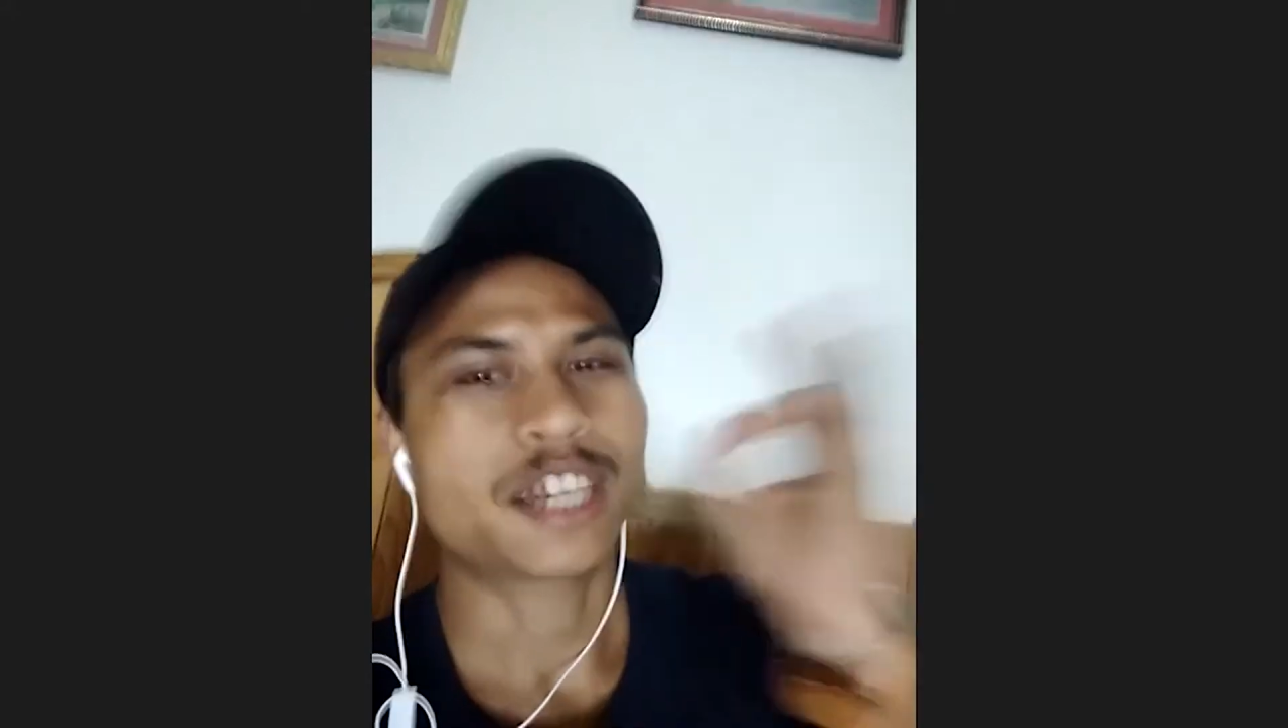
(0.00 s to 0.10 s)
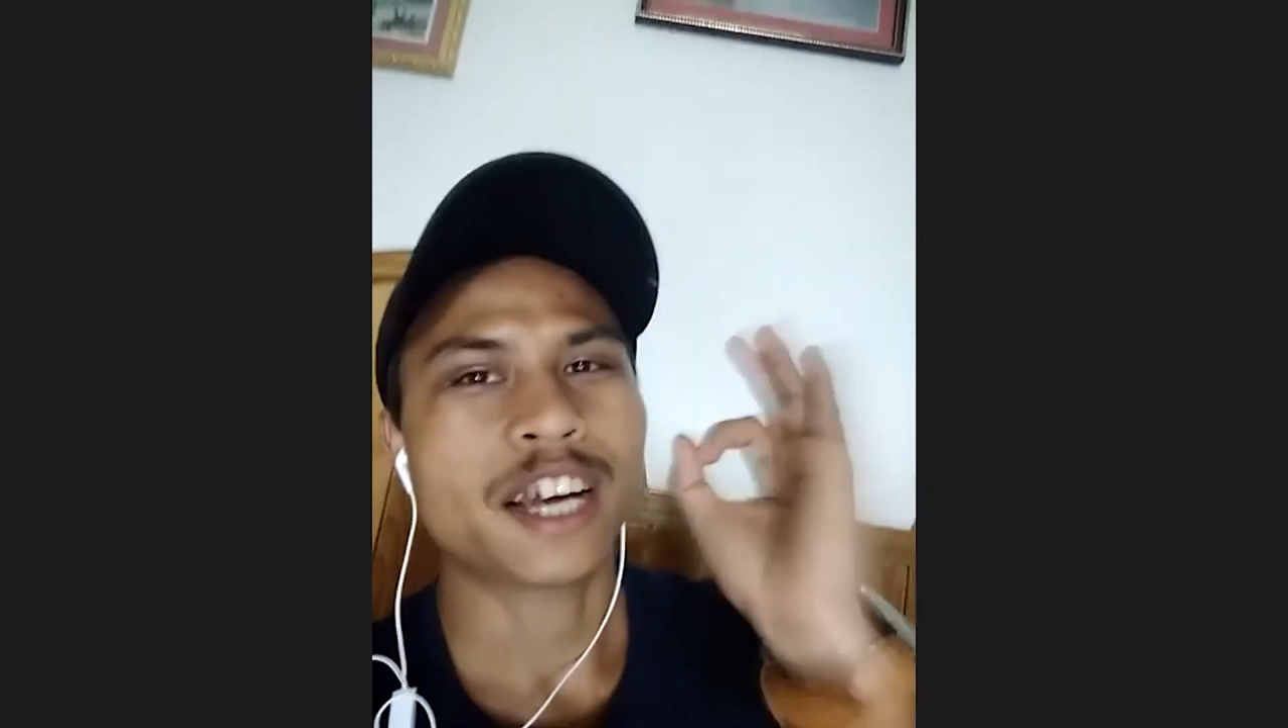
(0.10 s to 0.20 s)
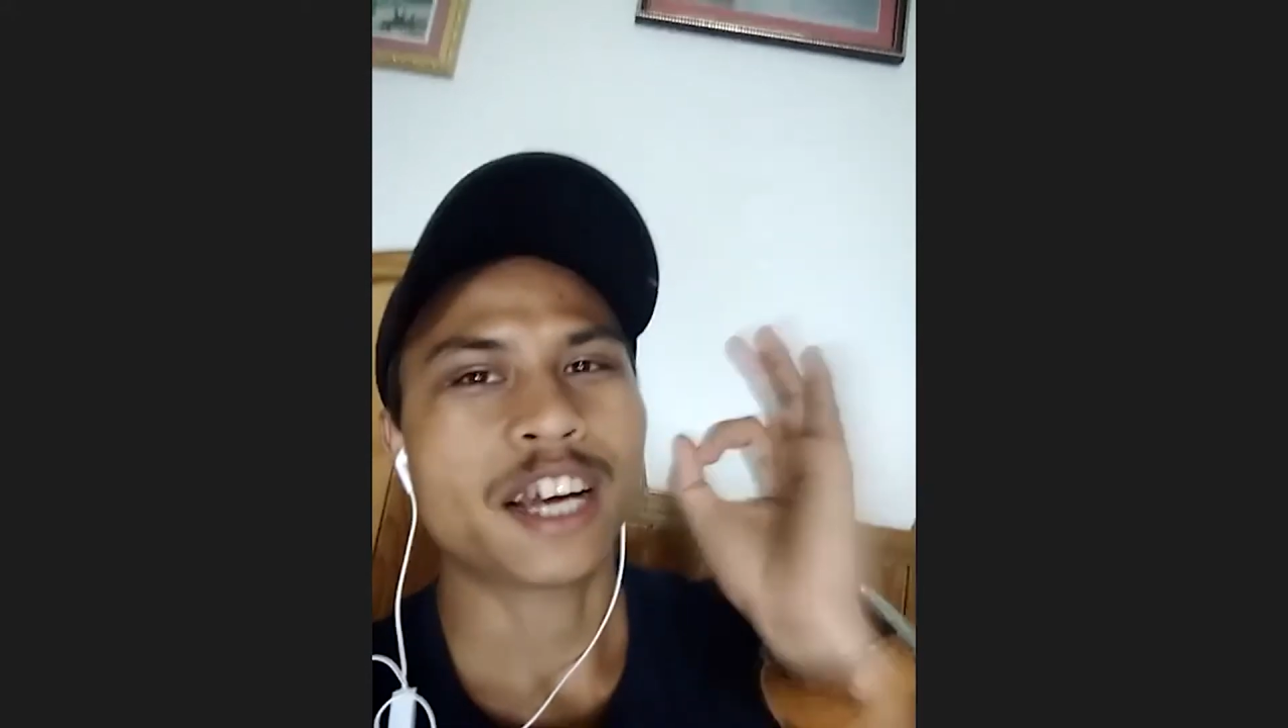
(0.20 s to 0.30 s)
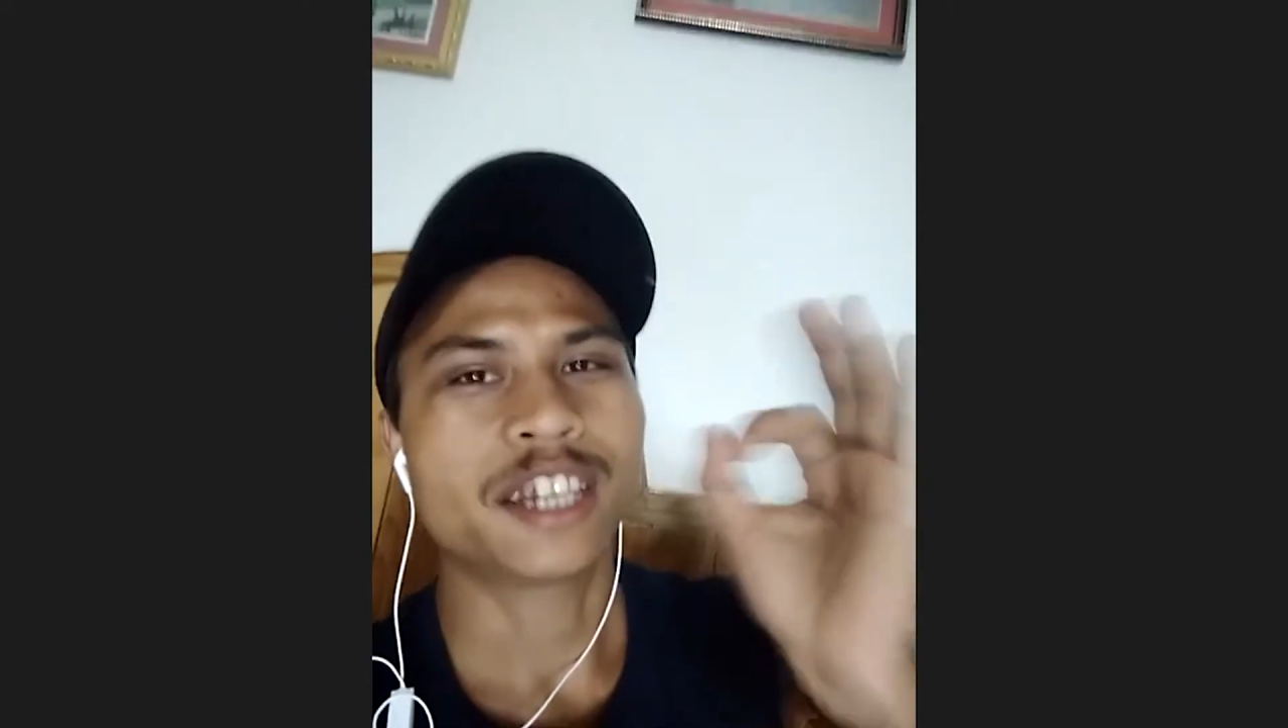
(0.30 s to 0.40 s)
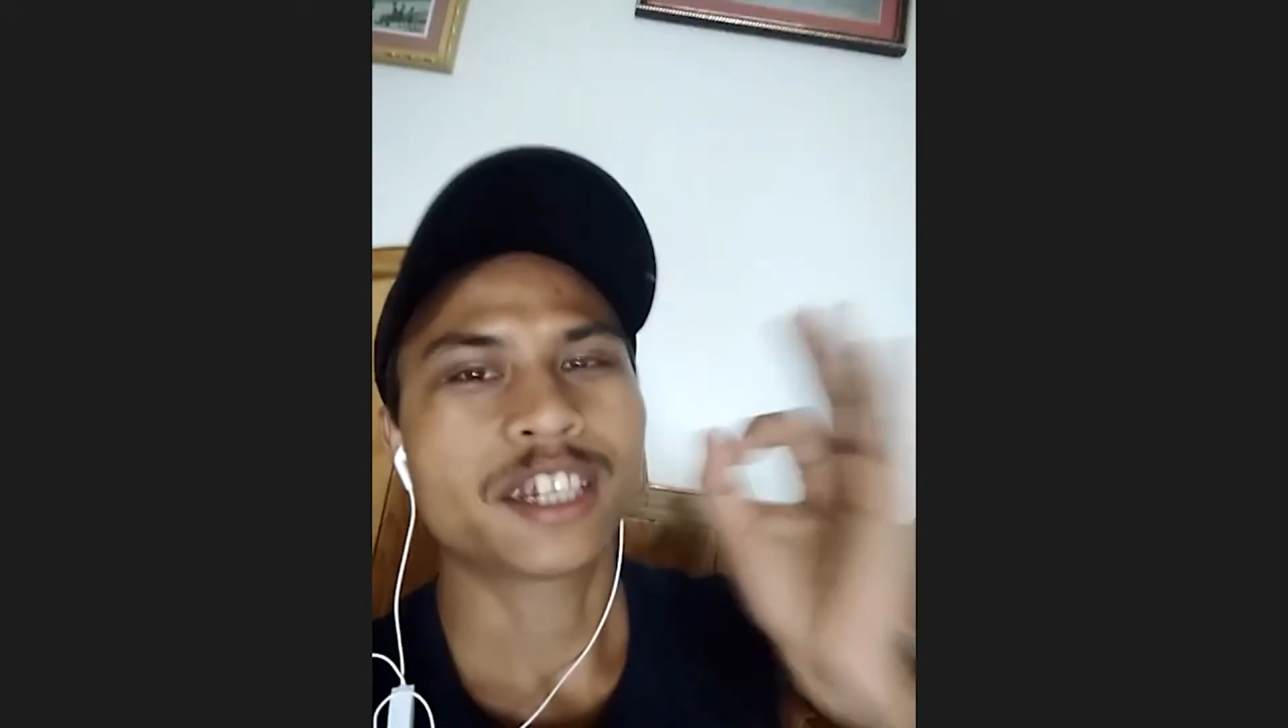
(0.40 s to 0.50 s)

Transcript: tiny